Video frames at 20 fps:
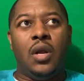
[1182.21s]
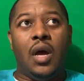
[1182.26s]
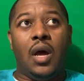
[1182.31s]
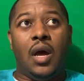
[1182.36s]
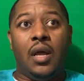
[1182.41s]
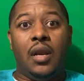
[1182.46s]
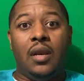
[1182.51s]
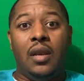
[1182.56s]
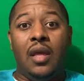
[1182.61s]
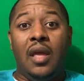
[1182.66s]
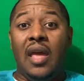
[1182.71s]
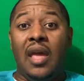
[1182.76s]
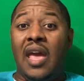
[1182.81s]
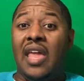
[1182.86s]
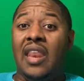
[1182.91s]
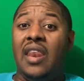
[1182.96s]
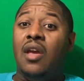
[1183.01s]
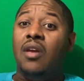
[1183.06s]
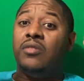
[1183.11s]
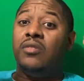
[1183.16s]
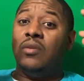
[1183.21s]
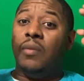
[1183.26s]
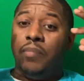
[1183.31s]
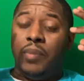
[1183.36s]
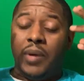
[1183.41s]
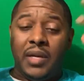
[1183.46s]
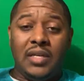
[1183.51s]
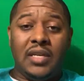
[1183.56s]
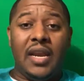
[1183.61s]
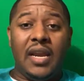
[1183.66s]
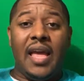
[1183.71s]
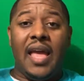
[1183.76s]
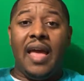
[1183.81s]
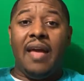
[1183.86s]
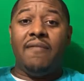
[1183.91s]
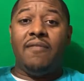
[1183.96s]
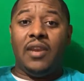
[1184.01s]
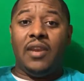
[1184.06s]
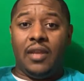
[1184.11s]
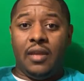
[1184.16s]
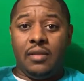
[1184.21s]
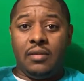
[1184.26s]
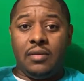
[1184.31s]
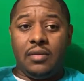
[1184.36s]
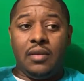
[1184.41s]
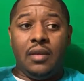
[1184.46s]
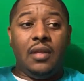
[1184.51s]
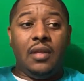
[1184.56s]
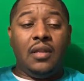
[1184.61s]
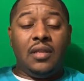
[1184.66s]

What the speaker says: on and there's a bunch of evidence,